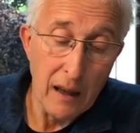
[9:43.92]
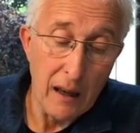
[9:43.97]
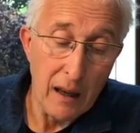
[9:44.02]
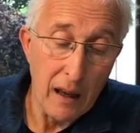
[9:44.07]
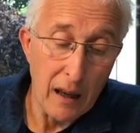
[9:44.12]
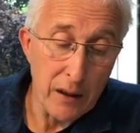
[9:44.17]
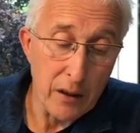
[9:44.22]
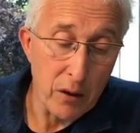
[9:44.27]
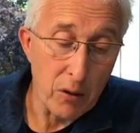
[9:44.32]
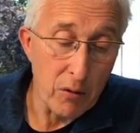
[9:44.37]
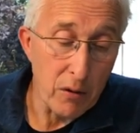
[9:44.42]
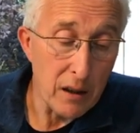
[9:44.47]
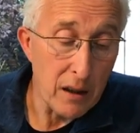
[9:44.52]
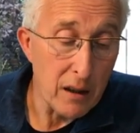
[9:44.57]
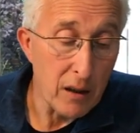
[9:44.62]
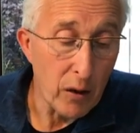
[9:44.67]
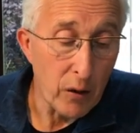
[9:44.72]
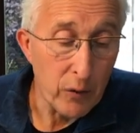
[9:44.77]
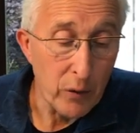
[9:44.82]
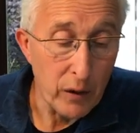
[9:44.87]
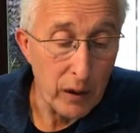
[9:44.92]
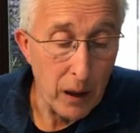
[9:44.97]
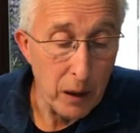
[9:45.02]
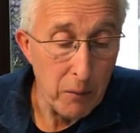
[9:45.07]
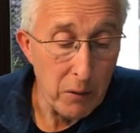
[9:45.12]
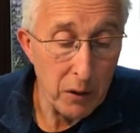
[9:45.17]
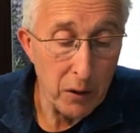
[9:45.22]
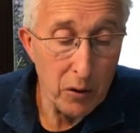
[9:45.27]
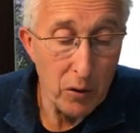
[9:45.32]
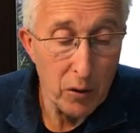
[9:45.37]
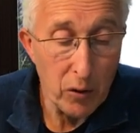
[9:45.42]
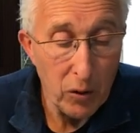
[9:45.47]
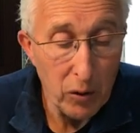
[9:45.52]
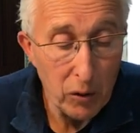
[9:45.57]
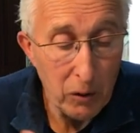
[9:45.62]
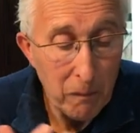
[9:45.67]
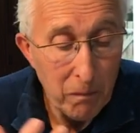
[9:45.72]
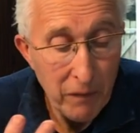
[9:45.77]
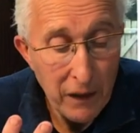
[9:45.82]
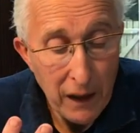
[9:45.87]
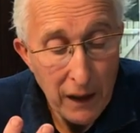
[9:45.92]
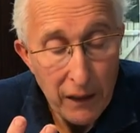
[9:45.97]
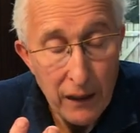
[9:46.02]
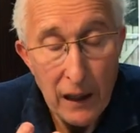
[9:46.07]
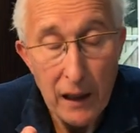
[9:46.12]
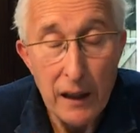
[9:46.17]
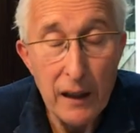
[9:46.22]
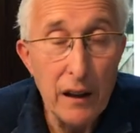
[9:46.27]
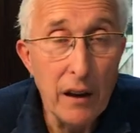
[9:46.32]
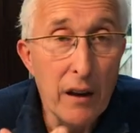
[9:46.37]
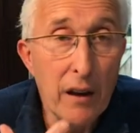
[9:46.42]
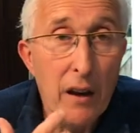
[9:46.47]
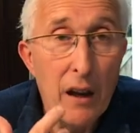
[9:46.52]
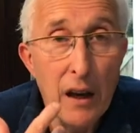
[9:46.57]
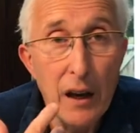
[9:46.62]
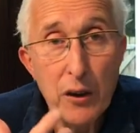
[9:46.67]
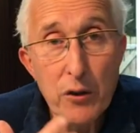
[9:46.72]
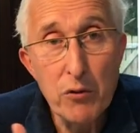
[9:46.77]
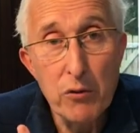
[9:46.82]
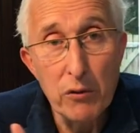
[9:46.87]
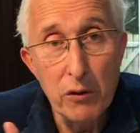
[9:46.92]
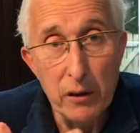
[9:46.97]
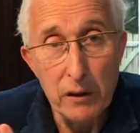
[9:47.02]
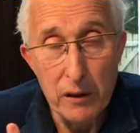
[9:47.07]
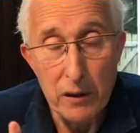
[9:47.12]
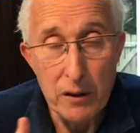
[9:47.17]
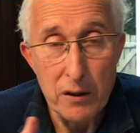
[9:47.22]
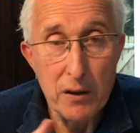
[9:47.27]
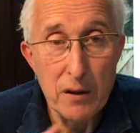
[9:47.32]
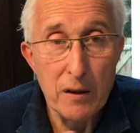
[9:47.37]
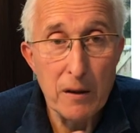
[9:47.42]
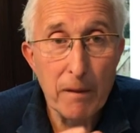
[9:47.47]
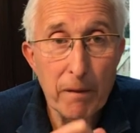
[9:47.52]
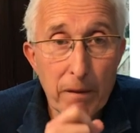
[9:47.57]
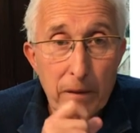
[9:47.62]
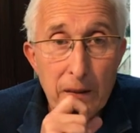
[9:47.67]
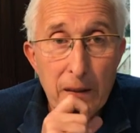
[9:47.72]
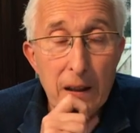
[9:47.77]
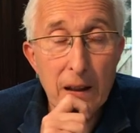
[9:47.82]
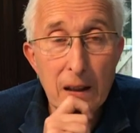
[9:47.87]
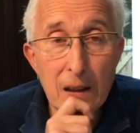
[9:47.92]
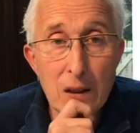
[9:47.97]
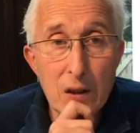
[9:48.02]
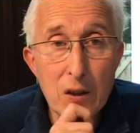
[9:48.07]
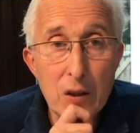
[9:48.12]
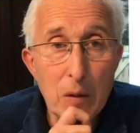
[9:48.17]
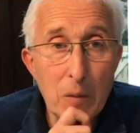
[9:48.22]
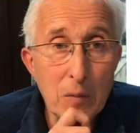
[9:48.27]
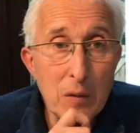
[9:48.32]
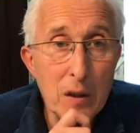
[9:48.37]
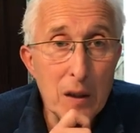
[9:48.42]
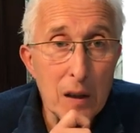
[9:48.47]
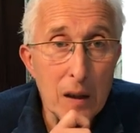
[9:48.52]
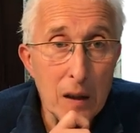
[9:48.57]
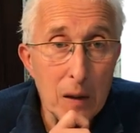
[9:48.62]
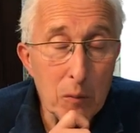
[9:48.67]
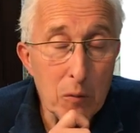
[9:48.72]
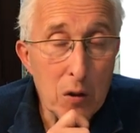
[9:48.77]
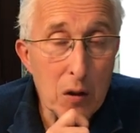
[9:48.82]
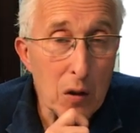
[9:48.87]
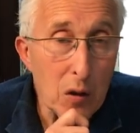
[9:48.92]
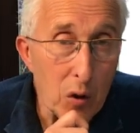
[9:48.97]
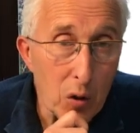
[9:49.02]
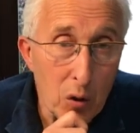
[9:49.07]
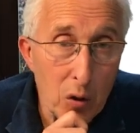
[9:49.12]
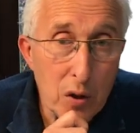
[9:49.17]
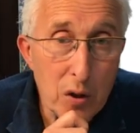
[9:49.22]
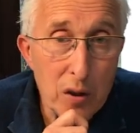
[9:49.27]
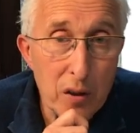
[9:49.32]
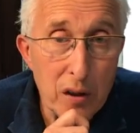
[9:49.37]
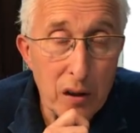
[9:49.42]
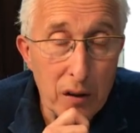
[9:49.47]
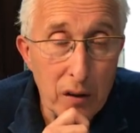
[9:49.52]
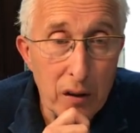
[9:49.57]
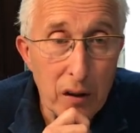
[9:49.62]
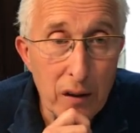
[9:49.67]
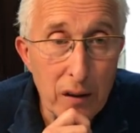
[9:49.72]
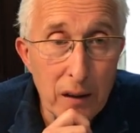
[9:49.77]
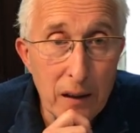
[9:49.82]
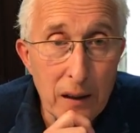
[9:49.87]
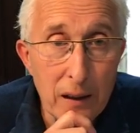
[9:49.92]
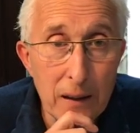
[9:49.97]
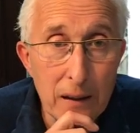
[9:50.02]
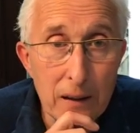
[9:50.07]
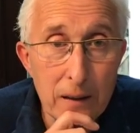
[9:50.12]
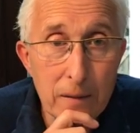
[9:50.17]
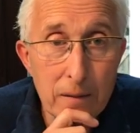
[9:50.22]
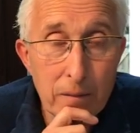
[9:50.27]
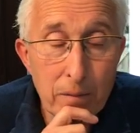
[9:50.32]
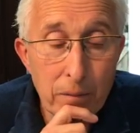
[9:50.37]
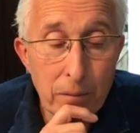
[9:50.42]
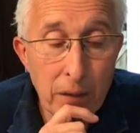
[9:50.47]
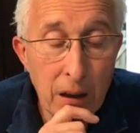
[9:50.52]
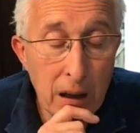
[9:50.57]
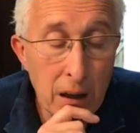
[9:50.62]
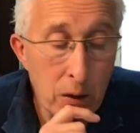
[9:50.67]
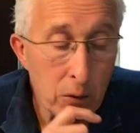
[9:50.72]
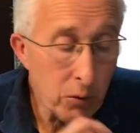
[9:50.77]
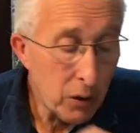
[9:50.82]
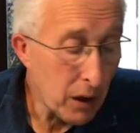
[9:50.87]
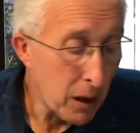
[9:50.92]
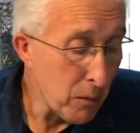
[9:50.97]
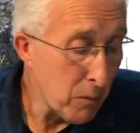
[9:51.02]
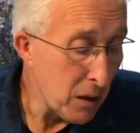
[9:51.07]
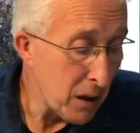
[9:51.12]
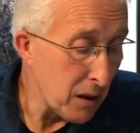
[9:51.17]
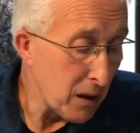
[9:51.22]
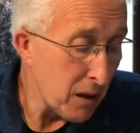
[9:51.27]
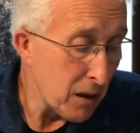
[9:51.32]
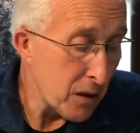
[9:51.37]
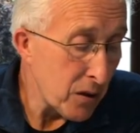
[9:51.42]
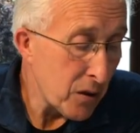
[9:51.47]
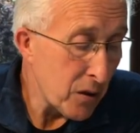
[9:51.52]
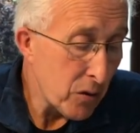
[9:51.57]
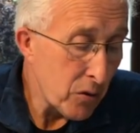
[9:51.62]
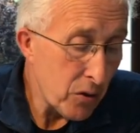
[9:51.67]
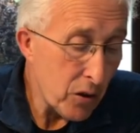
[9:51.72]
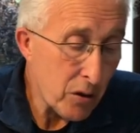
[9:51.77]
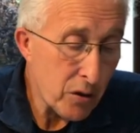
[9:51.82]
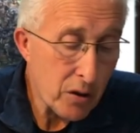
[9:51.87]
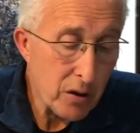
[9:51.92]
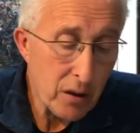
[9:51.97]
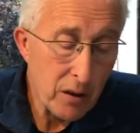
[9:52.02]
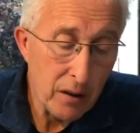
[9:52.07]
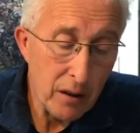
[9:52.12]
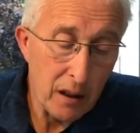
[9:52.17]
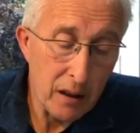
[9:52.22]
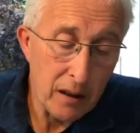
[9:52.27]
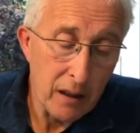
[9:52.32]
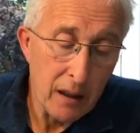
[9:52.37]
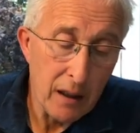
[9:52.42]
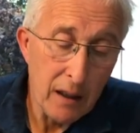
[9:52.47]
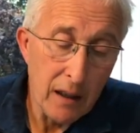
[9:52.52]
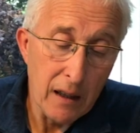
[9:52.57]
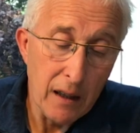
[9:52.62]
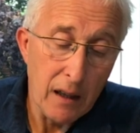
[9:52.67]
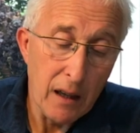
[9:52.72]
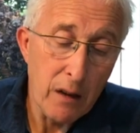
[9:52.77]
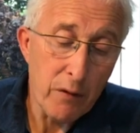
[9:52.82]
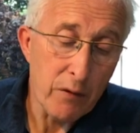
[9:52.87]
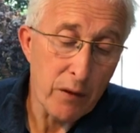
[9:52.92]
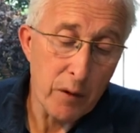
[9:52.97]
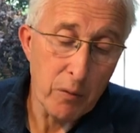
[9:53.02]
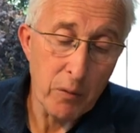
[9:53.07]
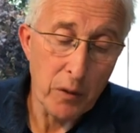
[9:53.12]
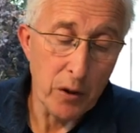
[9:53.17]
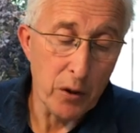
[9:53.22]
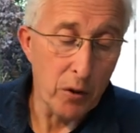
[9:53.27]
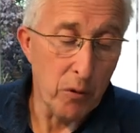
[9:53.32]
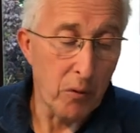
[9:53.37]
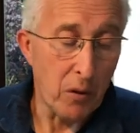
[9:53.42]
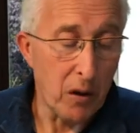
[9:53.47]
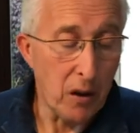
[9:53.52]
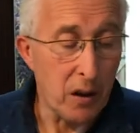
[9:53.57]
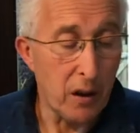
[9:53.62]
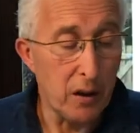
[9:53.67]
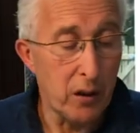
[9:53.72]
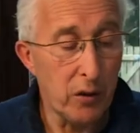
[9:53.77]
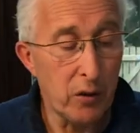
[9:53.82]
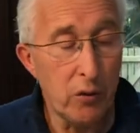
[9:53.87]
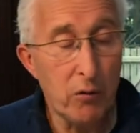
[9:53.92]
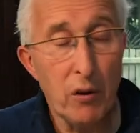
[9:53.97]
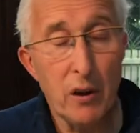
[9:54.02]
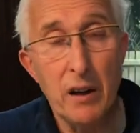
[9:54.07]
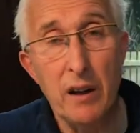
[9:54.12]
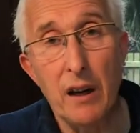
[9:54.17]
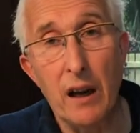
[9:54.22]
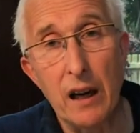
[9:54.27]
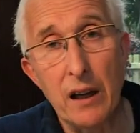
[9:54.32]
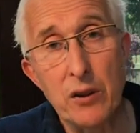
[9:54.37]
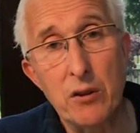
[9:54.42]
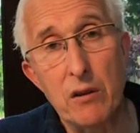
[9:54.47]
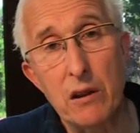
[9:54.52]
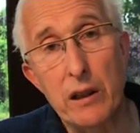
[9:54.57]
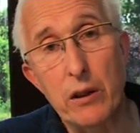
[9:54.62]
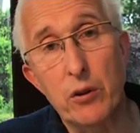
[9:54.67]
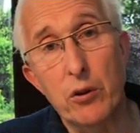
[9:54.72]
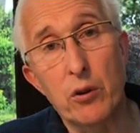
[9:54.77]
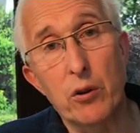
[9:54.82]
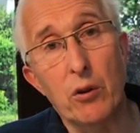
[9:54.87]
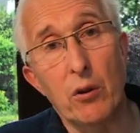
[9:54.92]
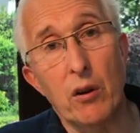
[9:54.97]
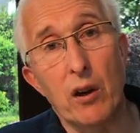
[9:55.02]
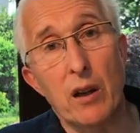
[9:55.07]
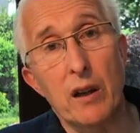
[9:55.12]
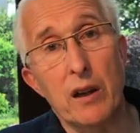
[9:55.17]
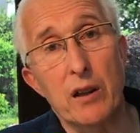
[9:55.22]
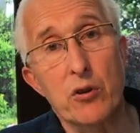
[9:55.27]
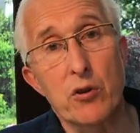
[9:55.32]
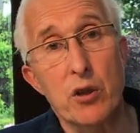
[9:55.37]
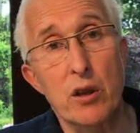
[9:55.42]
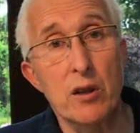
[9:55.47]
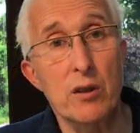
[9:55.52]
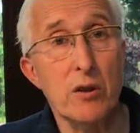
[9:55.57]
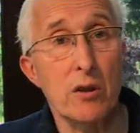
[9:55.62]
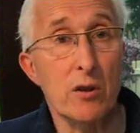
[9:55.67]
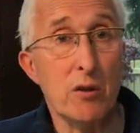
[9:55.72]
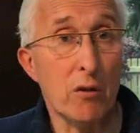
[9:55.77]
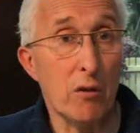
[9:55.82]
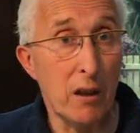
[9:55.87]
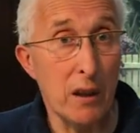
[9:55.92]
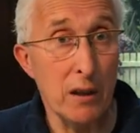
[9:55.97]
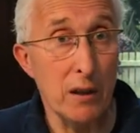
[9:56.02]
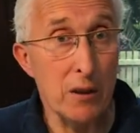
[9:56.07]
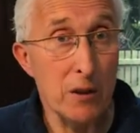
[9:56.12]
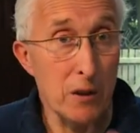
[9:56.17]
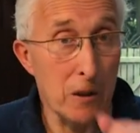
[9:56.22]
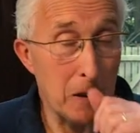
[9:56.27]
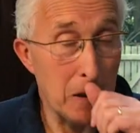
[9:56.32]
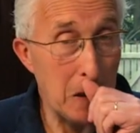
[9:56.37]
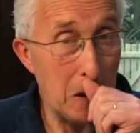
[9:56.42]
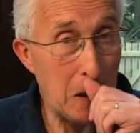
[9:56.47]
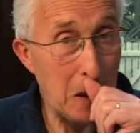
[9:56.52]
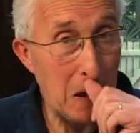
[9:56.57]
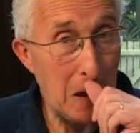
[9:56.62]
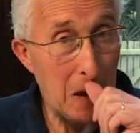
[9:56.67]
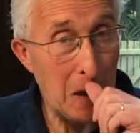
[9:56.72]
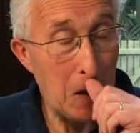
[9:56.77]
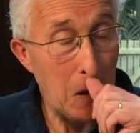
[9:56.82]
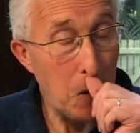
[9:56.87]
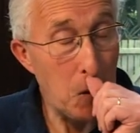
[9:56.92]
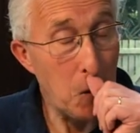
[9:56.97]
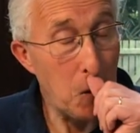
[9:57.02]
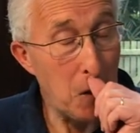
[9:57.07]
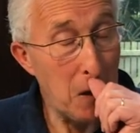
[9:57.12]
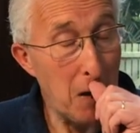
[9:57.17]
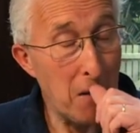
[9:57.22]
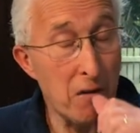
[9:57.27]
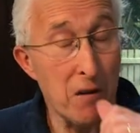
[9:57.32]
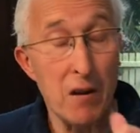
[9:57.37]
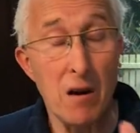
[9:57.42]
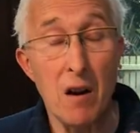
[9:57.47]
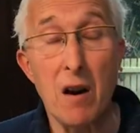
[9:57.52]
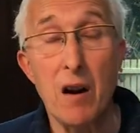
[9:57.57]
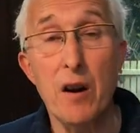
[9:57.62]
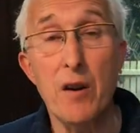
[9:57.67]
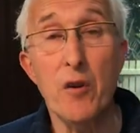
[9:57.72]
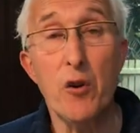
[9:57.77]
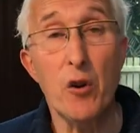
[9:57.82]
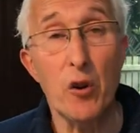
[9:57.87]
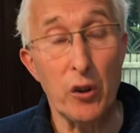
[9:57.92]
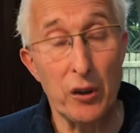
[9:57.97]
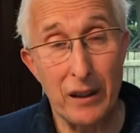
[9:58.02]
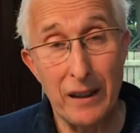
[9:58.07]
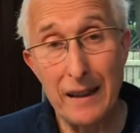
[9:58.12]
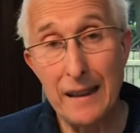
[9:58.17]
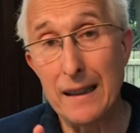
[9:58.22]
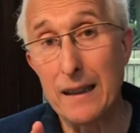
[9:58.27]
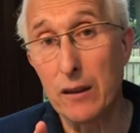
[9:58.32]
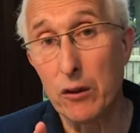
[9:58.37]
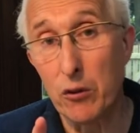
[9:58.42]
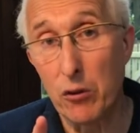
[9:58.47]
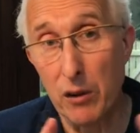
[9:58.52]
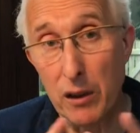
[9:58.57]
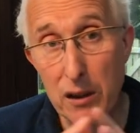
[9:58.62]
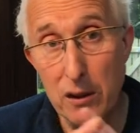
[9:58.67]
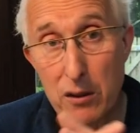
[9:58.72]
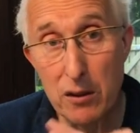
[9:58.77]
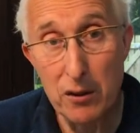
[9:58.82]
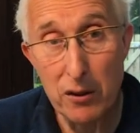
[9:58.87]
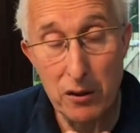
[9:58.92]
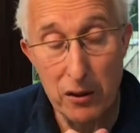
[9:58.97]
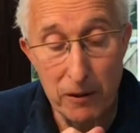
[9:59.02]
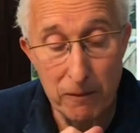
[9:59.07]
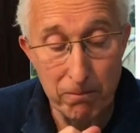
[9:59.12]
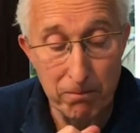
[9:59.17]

a degree of what I would call that naturalness that is sometimes lost in our day. What I mean is just that everywhere you are, you are naturally who you are in Jesus Christ. You never are not in Christ.